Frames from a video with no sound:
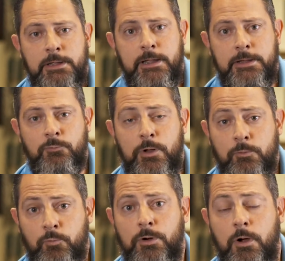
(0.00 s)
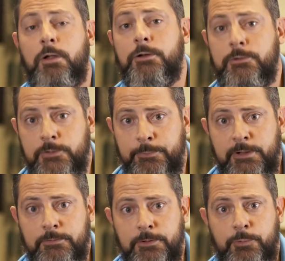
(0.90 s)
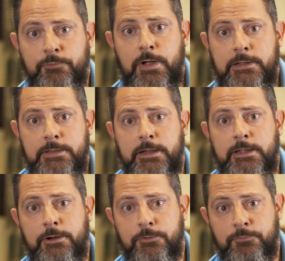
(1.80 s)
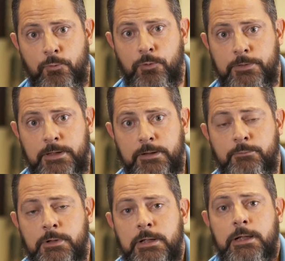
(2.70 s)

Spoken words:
and we're honored to be able to provide that care for them.